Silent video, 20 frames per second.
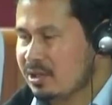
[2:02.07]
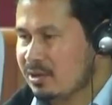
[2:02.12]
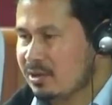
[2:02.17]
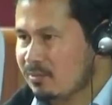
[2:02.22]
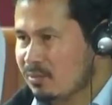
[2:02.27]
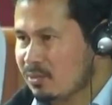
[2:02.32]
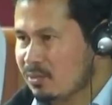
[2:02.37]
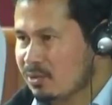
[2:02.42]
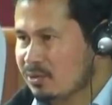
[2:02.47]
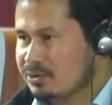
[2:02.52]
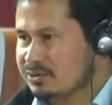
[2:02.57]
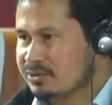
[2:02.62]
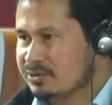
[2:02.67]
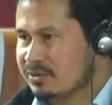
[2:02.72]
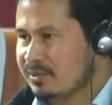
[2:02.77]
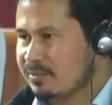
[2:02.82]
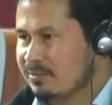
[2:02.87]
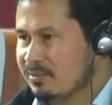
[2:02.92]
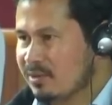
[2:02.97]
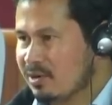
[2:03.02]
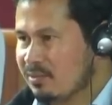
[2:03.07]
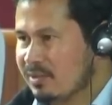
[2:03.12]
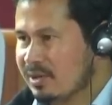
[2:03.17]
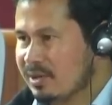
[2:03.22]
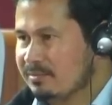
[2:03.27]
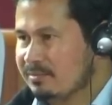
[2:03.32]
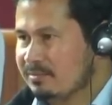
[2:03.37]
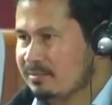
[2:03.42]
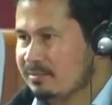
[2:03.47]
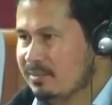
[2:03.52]
most of the
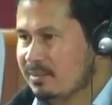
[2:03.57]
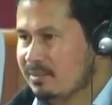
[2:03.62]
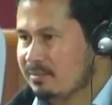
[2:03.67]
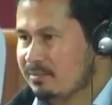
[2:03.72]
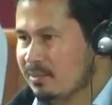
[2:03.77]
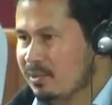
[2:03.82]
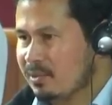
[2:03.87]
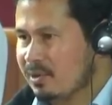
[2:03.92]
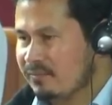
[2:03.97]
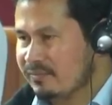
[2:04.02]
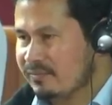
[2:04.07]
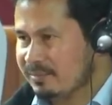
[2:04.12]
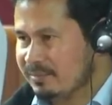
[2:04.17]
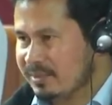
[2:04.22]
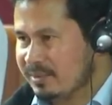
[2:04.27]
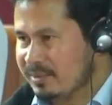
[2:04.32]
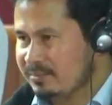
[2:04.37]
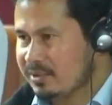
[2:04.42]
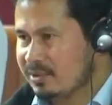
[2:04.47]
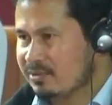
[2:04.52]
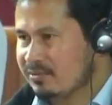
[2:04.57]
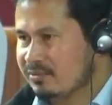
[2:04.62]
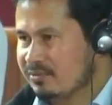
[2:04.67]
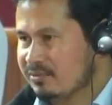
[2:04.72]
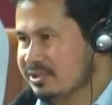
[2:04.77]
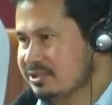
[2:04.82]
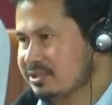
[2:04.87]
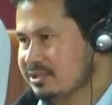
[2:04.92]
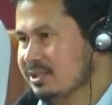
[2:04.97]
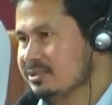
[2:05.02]
problem of the people who
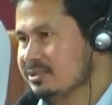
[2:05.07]
resides